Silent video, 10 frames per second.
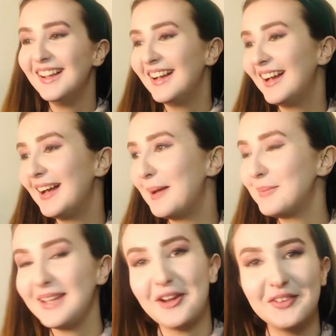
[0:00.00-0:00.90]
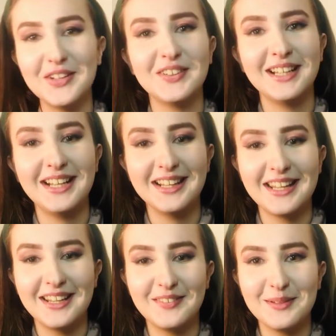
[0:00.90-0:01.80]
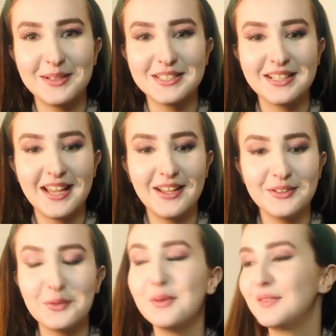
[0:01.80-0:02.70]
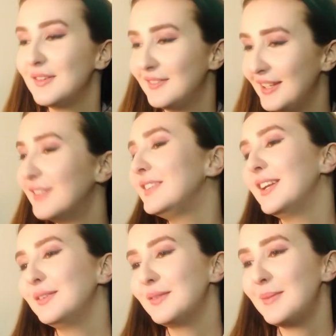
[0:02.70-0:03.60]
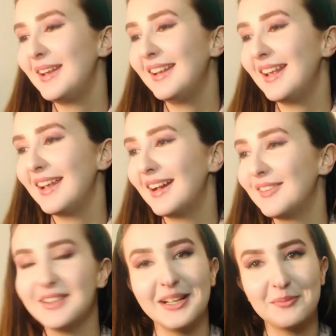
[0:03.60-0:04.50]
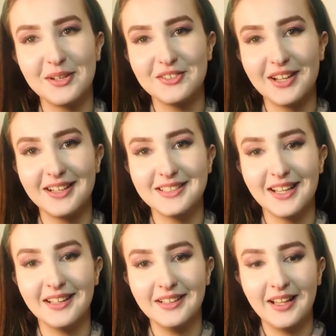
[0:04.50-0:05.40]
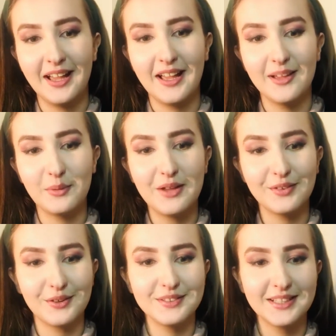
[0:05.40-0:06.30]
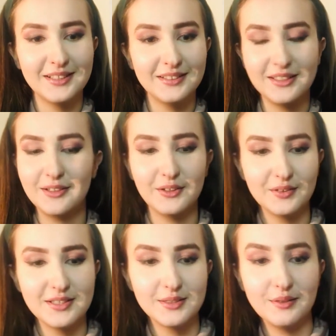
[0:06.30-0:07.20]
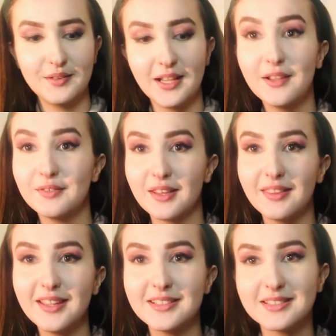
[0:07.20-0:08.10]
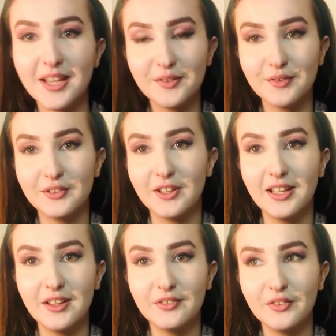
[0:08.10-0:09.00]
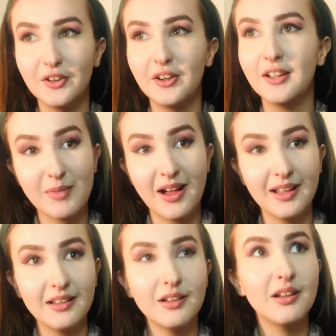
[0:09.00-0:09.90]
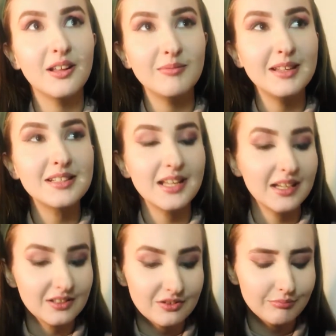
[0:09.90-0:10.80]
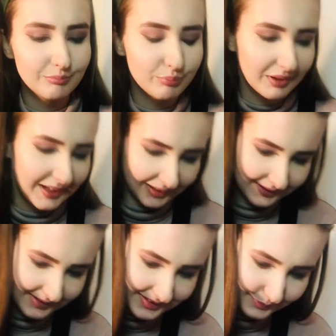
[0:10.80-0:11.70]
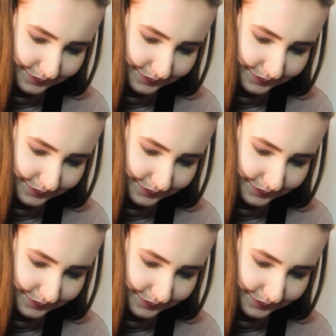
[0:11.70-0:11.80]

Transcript: But yeah, really thank you very much to all 50 of you for being here. I really appreciate it. Whatever content you're into, if you're here for the theatre stuff, if you're here for my comedic brilliance,